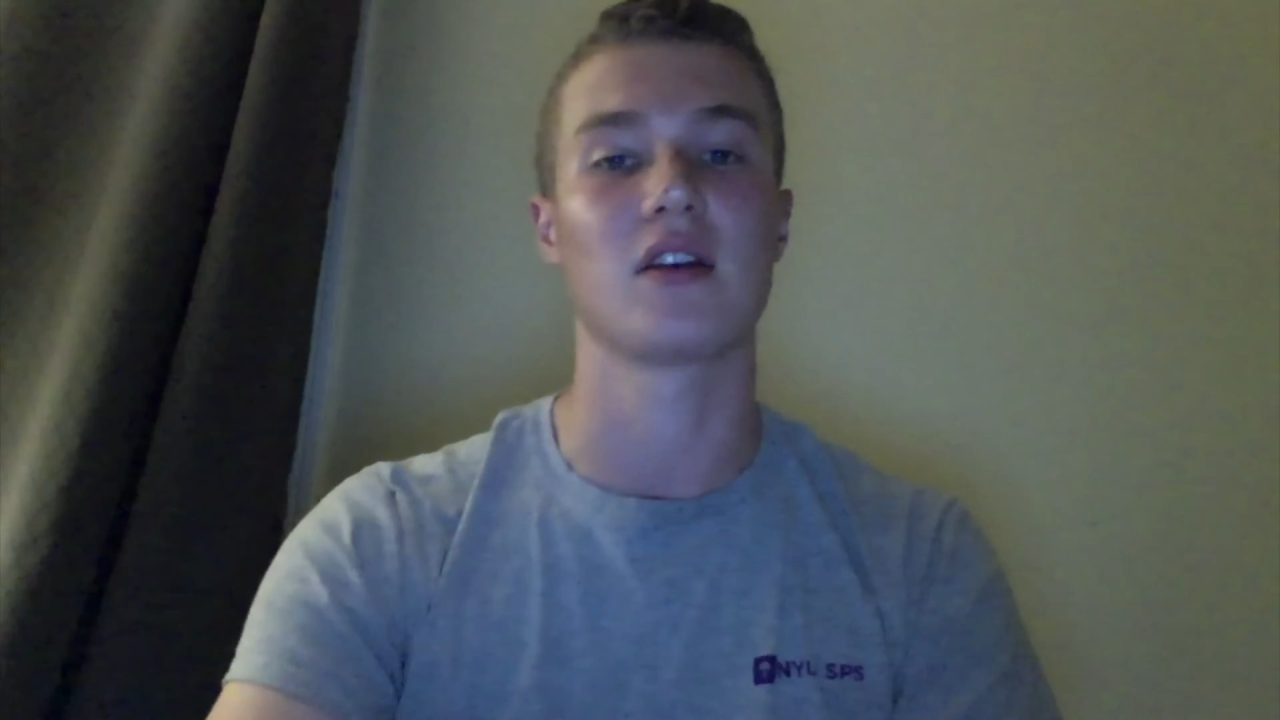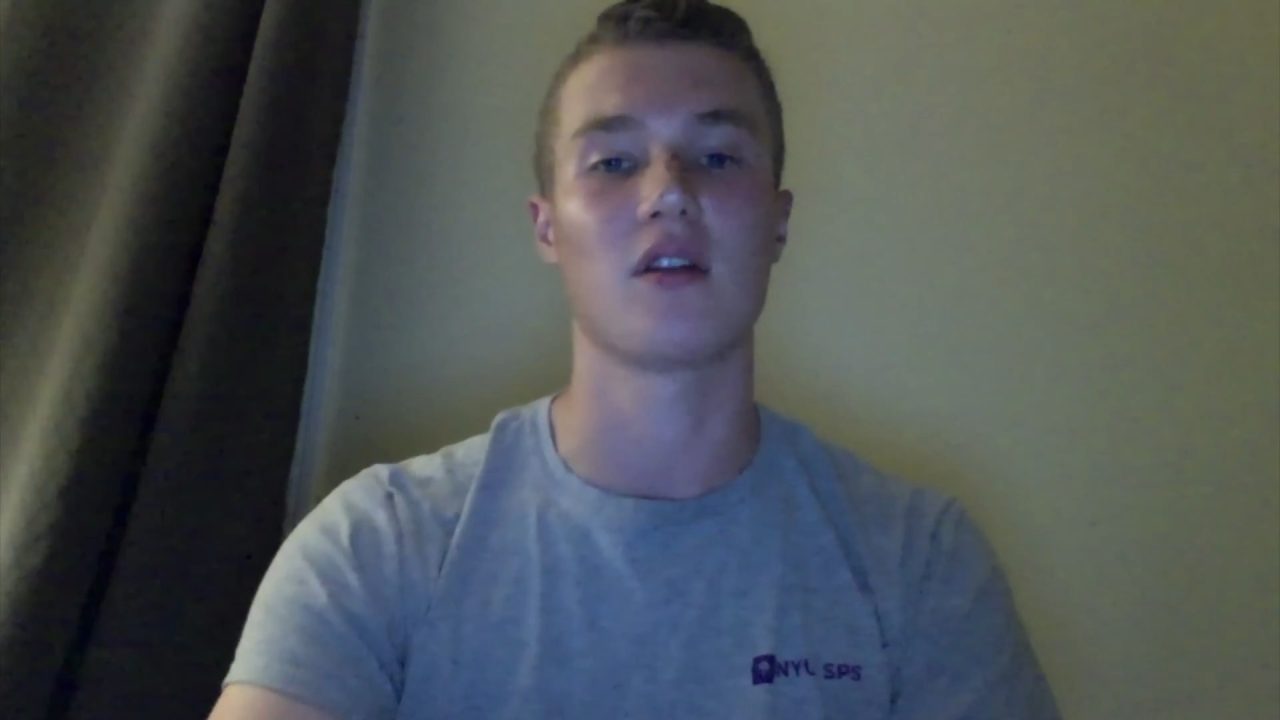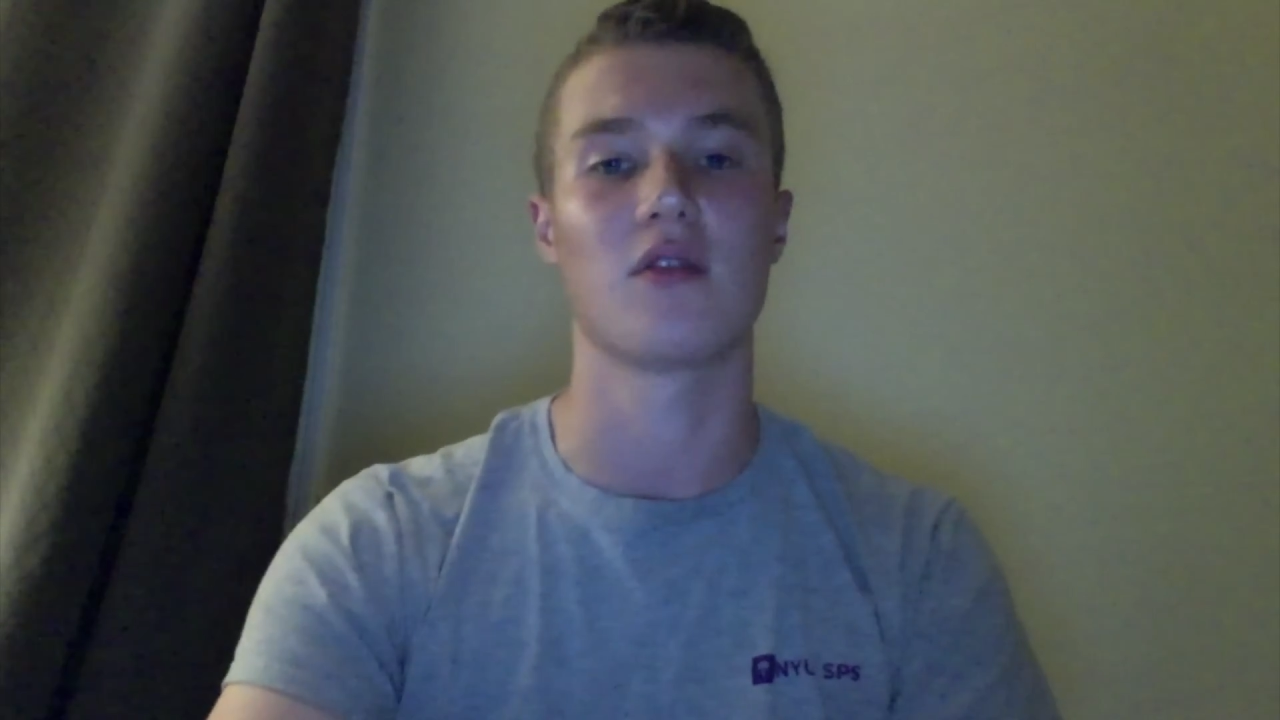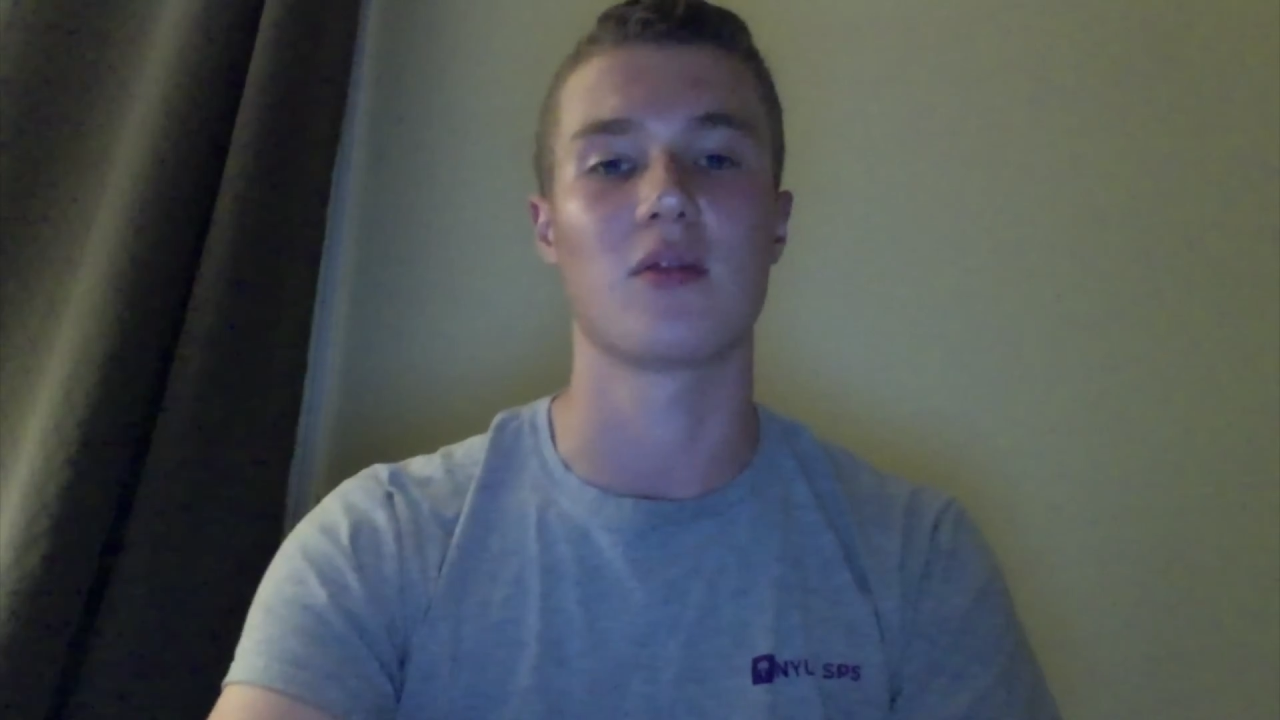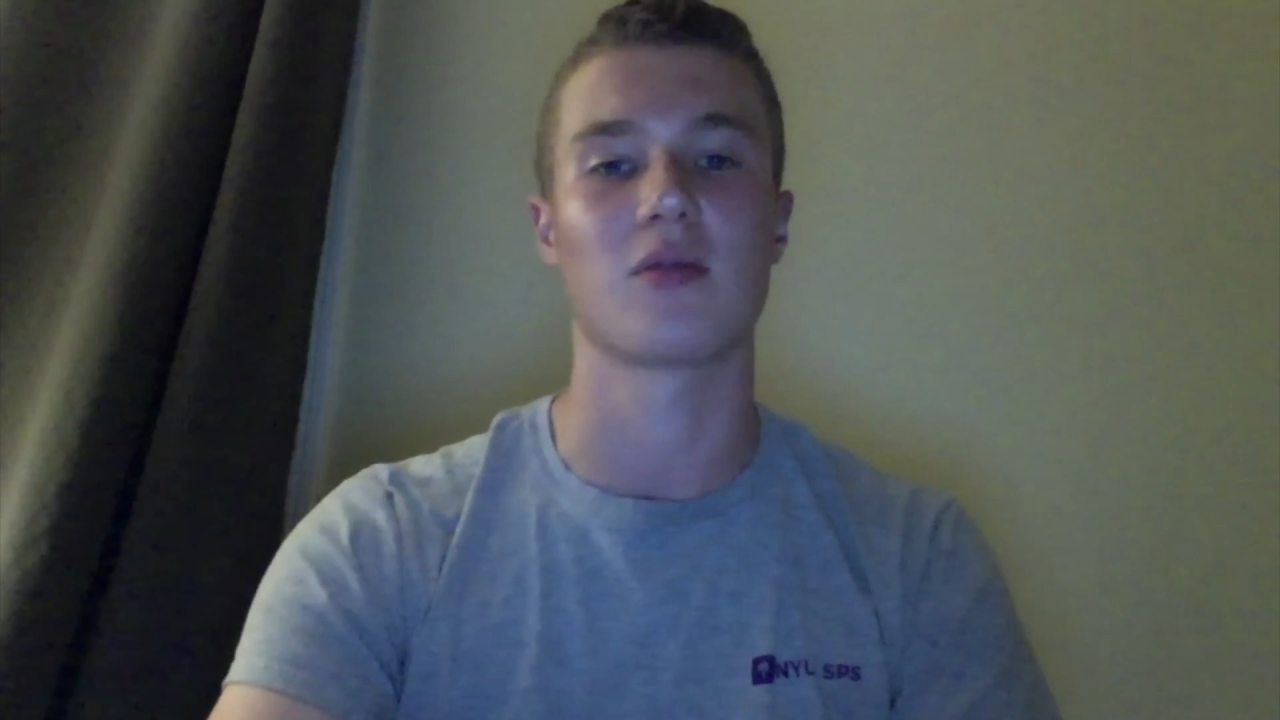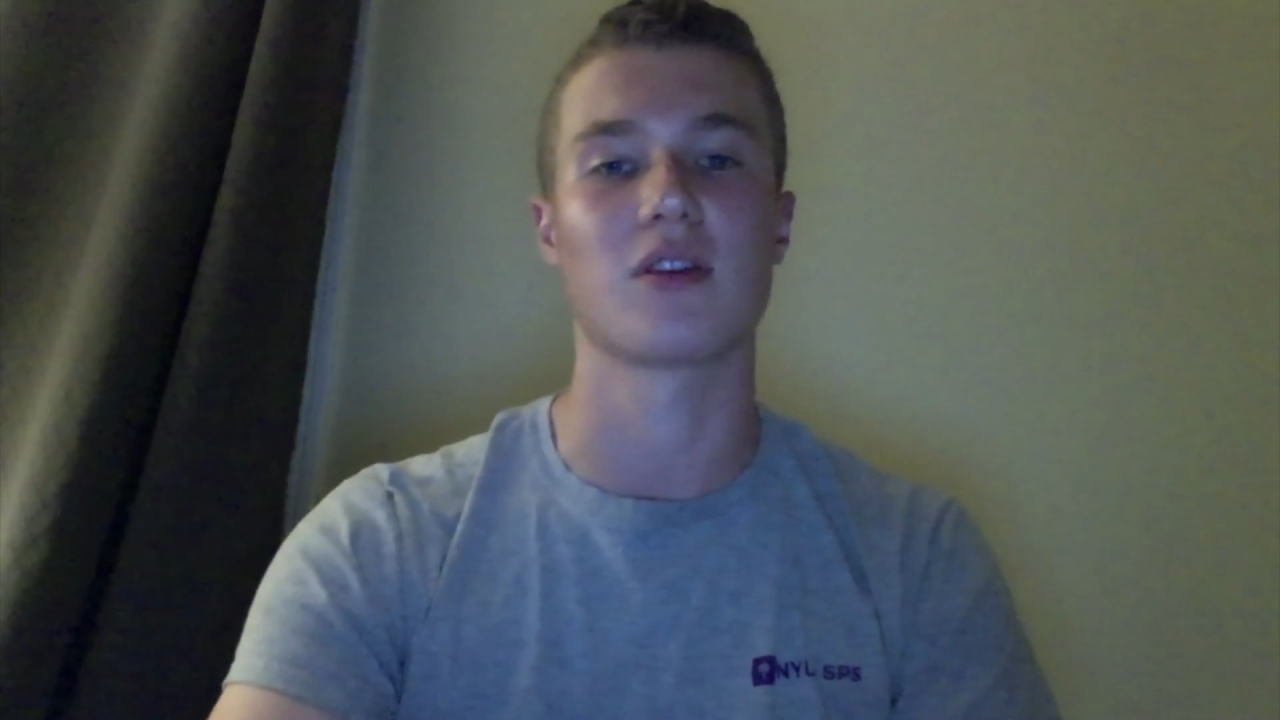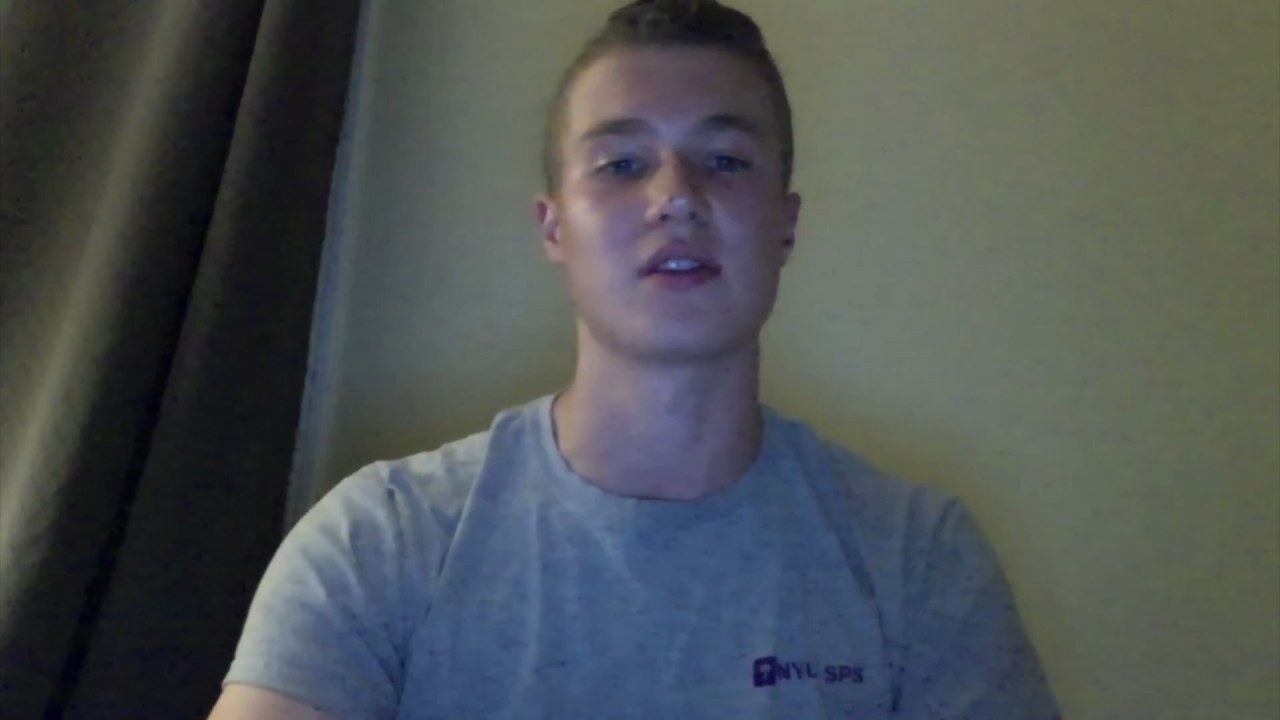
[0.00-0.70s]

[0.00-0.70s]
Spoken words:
of the present.